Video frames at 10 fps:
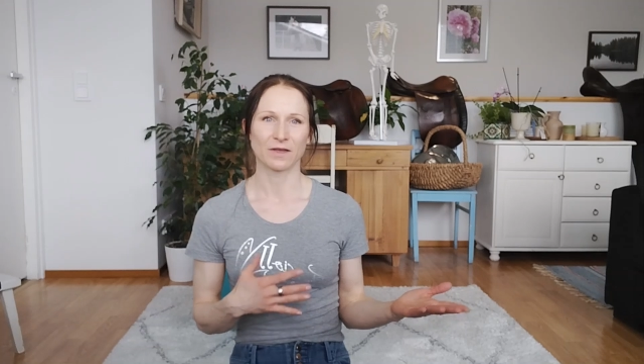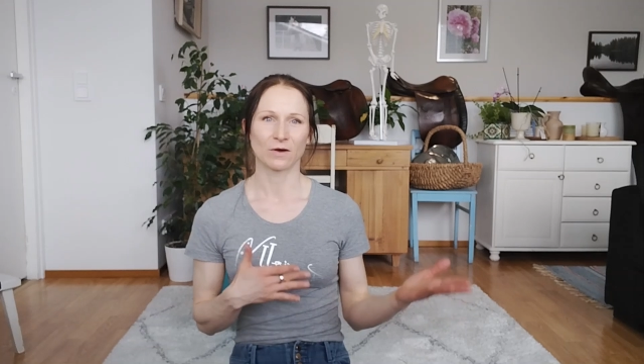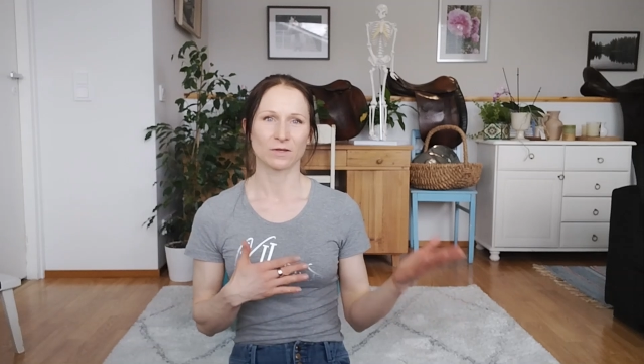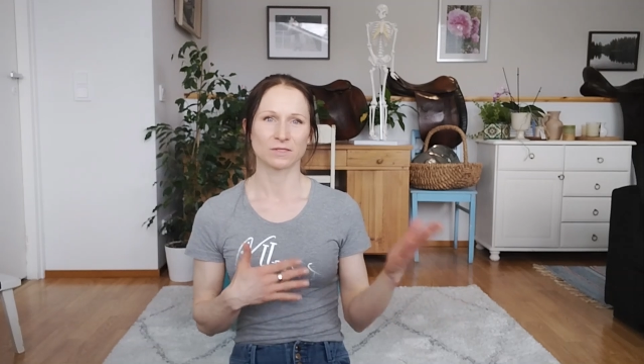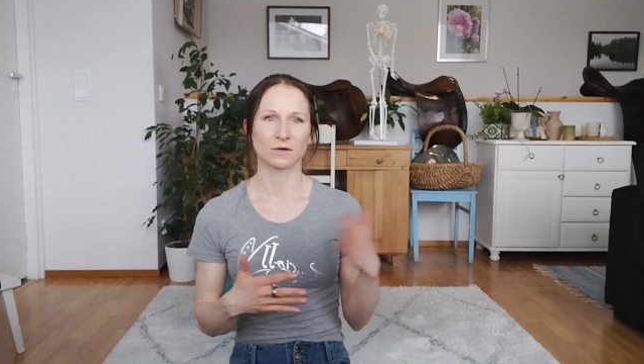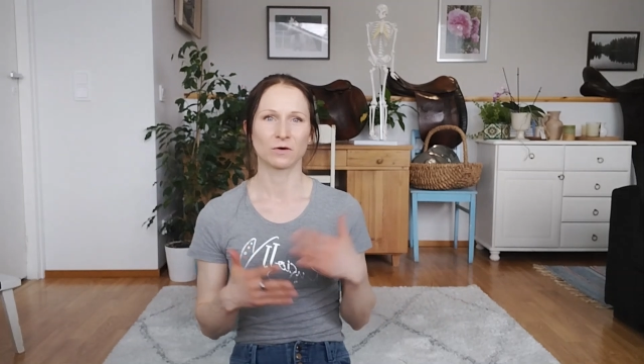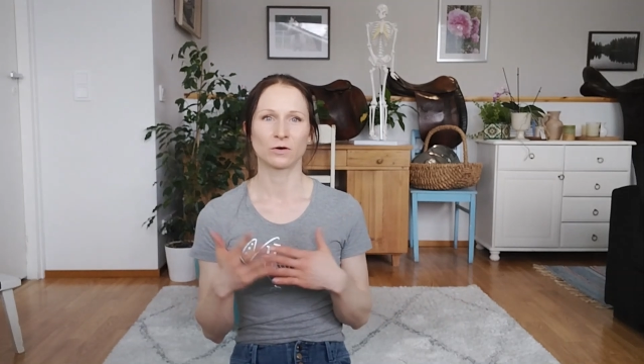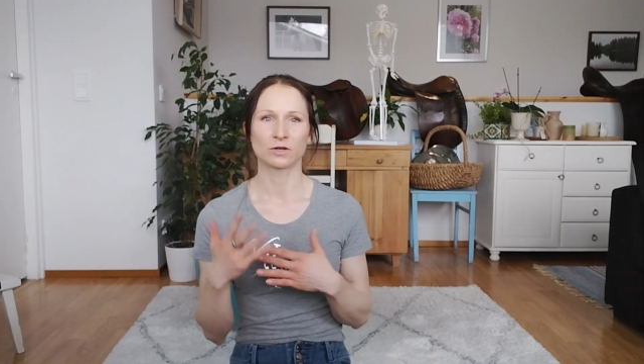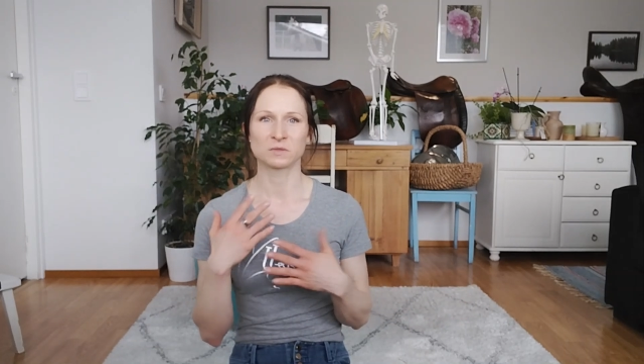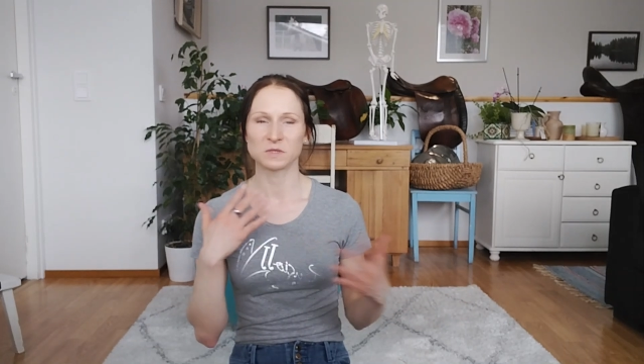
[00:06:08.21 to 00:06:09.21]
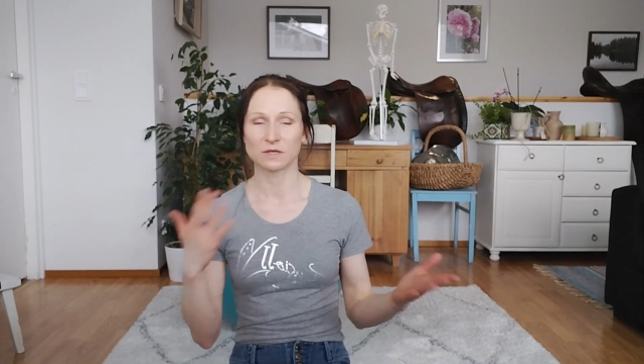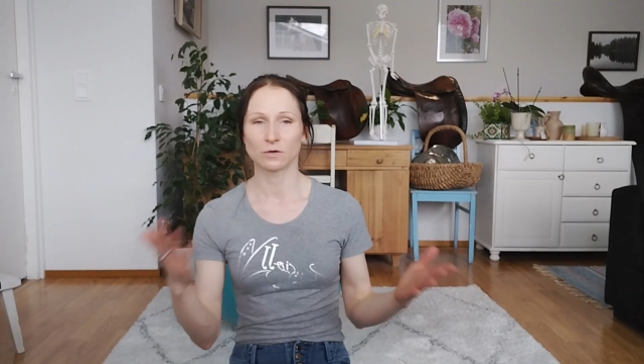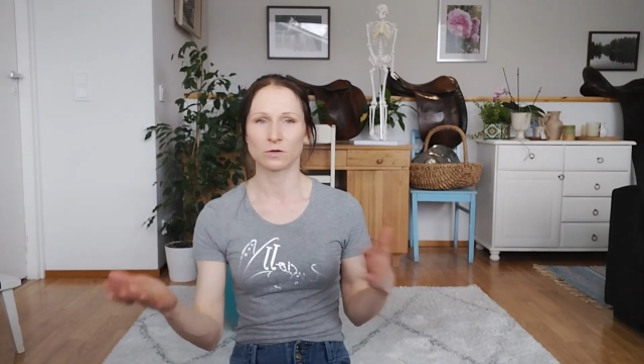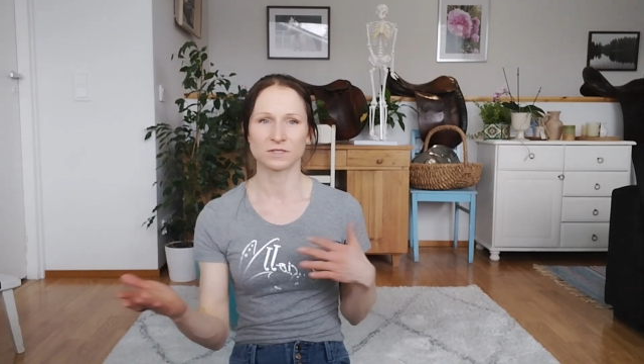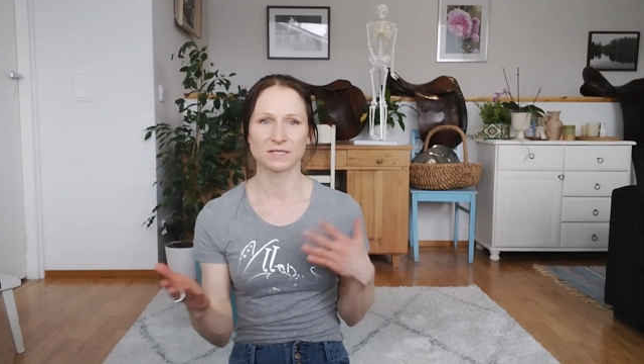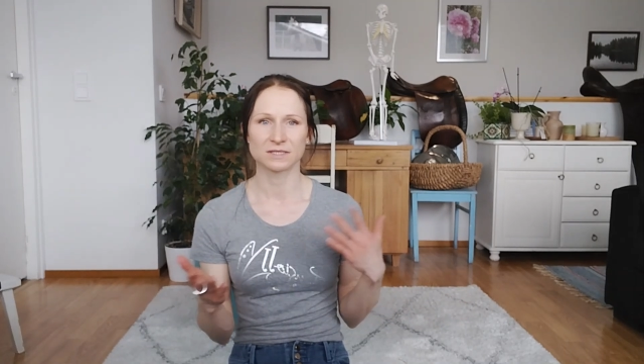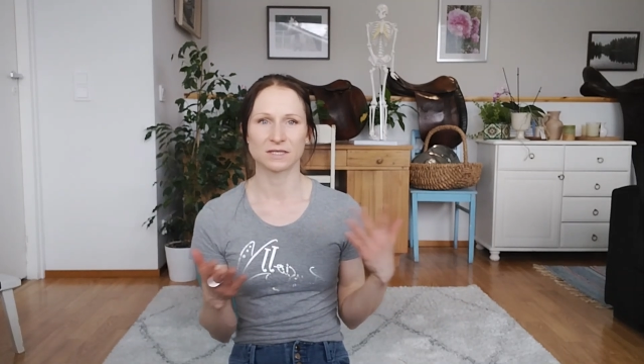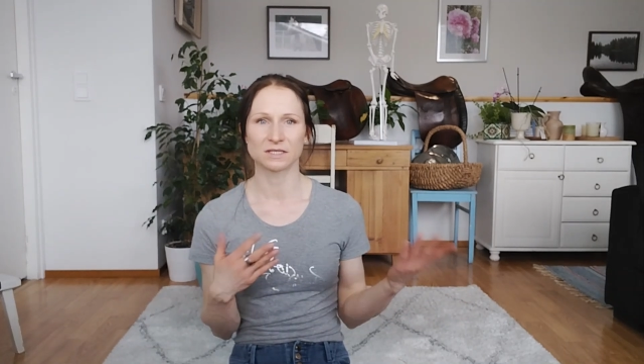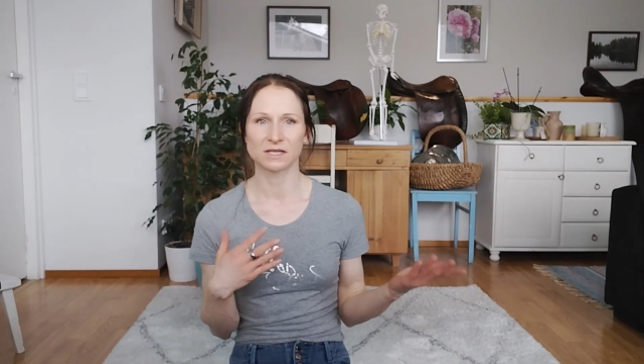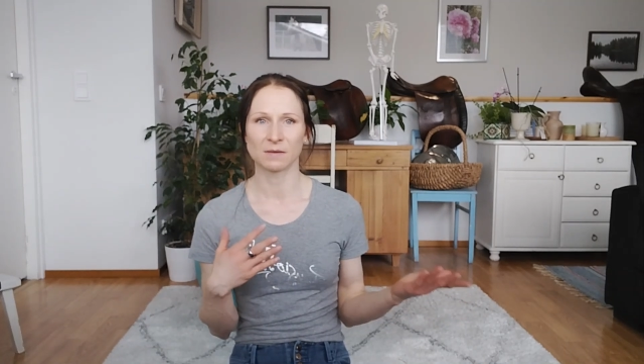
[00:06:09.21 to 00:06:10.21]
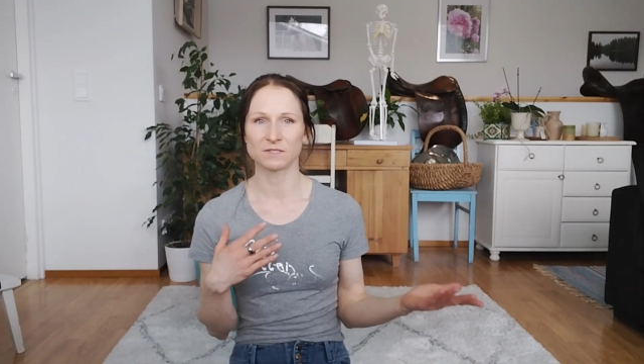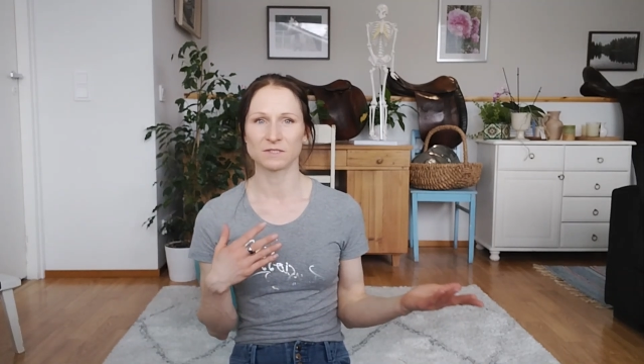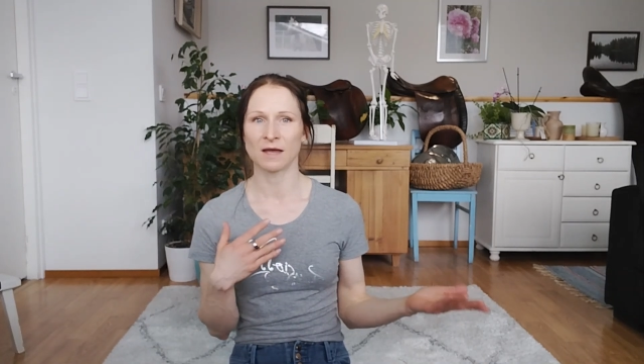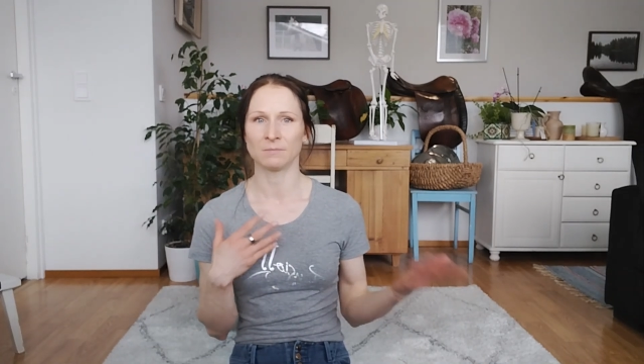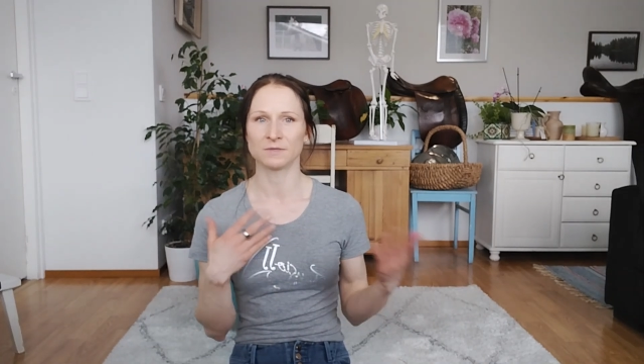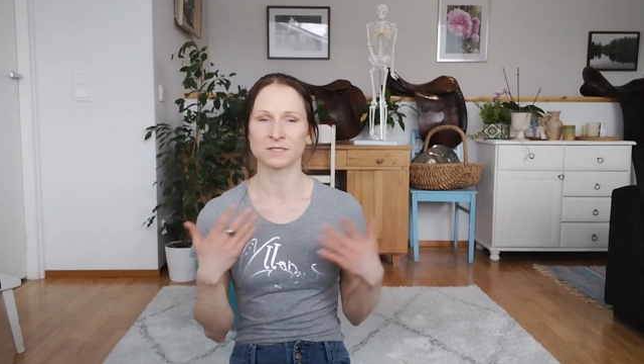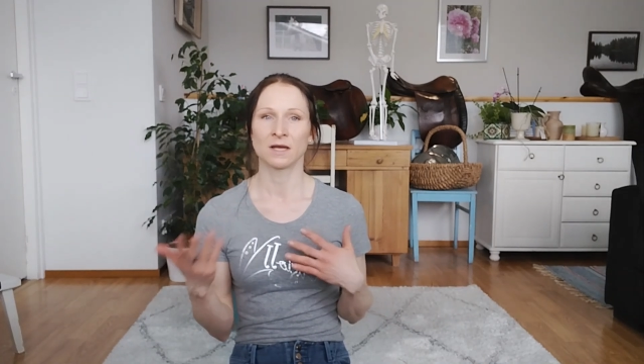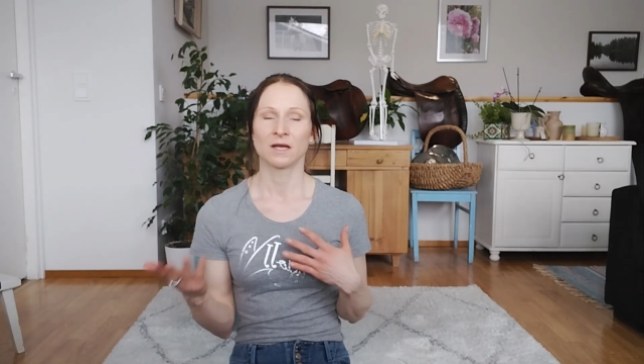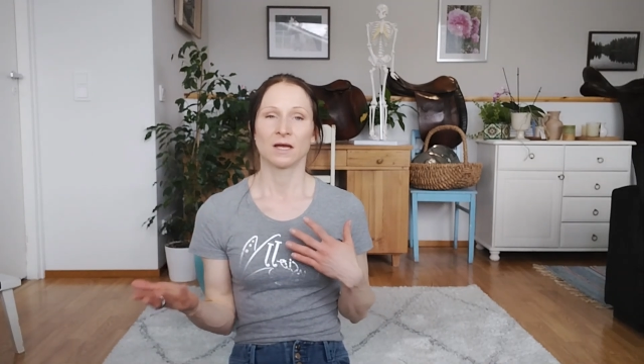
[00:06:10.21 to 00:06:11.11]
because the horses are sometimes